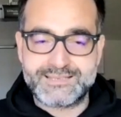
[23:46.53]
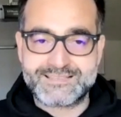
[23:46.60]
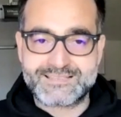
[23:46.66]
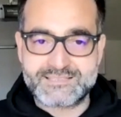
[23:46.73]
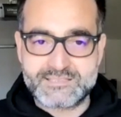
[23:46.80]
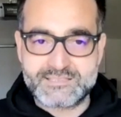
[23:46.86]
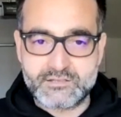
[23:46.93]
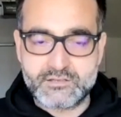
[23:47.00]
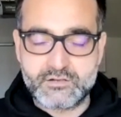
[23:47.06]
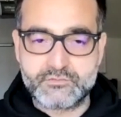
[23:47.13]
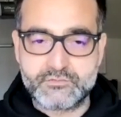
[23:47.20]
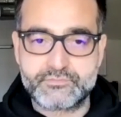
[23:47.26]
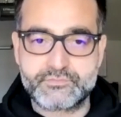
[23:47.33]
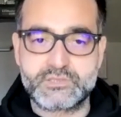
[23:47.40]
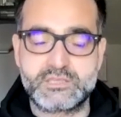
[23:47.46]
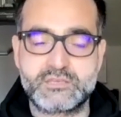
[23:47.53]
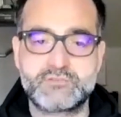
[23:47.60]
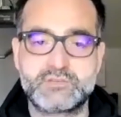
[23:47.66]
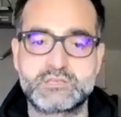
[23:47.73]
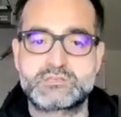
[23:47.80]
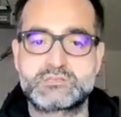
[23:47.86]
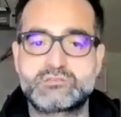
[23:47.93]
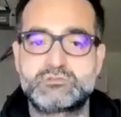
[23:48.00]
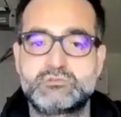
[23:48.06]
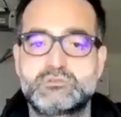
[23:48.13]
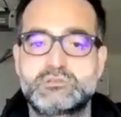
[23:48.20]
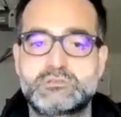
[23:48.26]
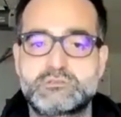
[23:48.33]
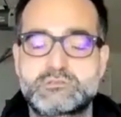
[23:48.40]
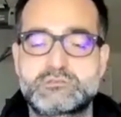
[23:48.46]
instead of giving
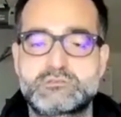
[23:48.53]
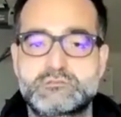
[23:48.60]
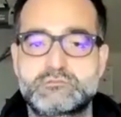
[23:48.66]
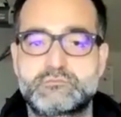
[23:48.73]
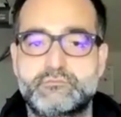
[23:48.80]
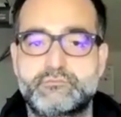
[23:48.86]
students